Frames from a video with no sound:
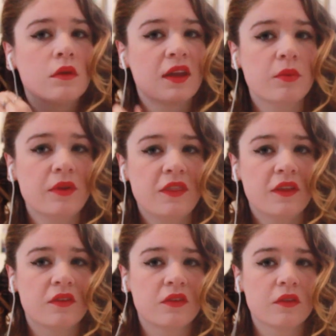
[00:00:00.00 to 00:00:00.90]
Now with
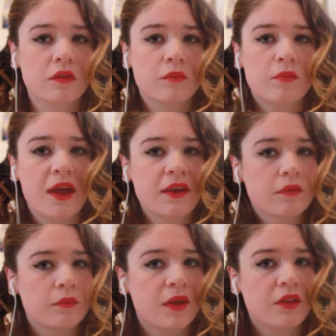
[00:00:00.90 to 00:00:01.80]
this,
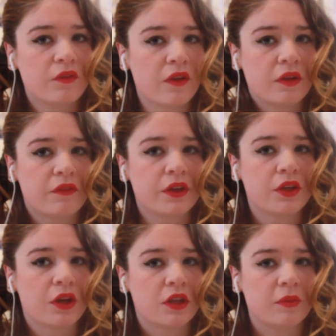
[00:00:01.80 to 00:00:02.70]
mine's very, very
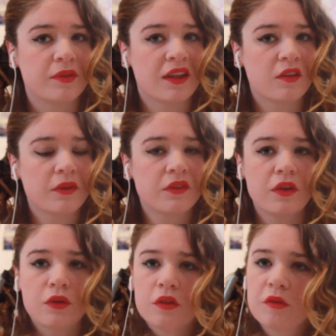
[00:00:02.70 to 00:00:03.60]
curly, but that's because
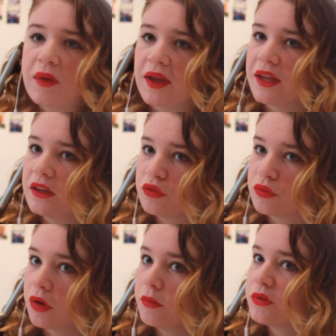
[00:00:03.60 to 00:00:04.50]
I know that my hair
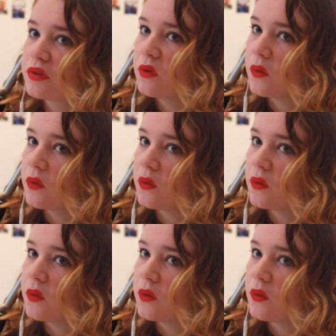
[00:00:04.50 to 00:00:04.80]
drops